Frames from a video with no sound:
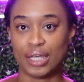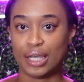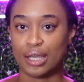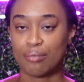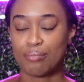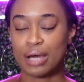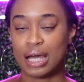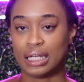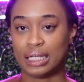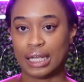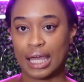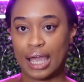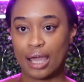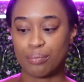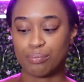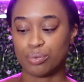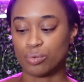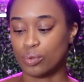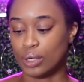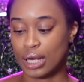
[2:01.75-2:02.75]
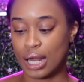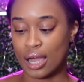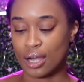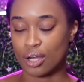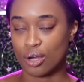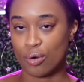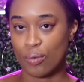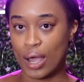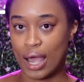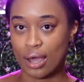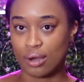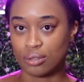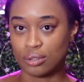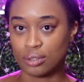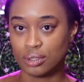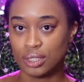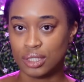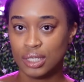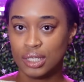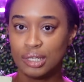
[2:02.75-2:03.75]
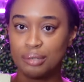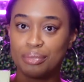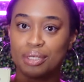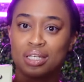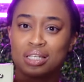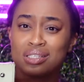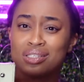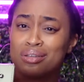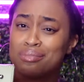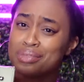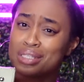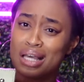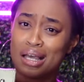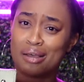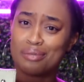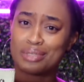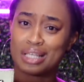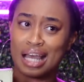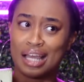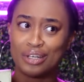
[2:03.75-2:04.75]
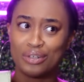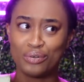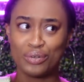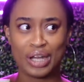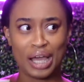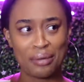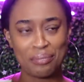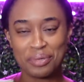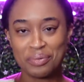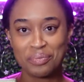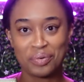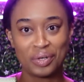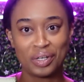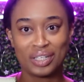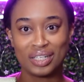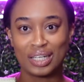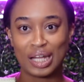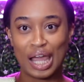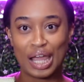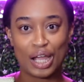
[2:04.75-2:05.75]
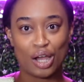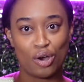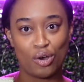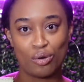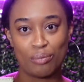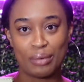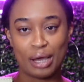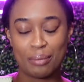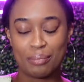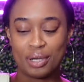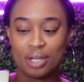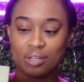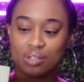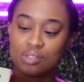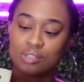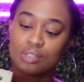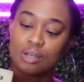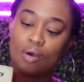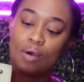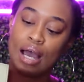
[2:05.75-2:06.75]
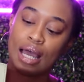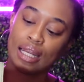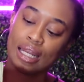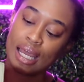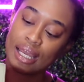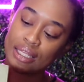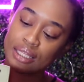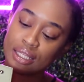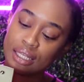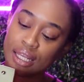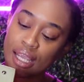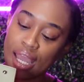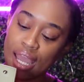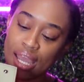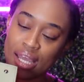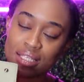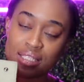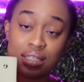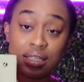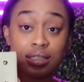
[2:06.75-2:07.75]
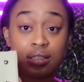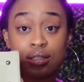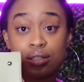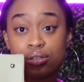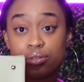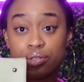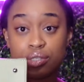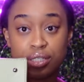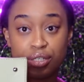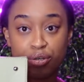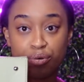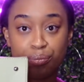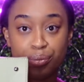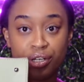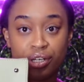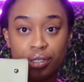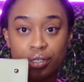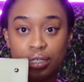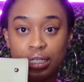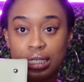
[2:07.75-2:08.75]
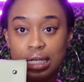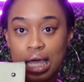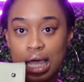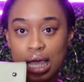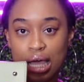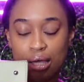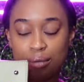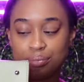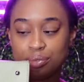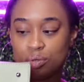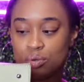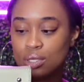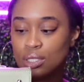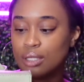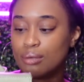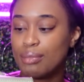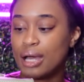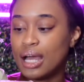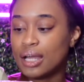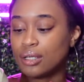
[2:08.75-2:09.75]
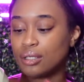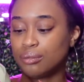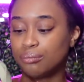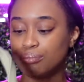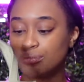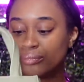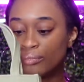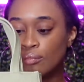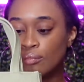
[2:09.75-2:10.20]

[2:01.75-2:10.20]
it in my lap when I go out, because sometimes I do not be wanting to like hold my purse. So I like that it has these little silver knobs on the bottom.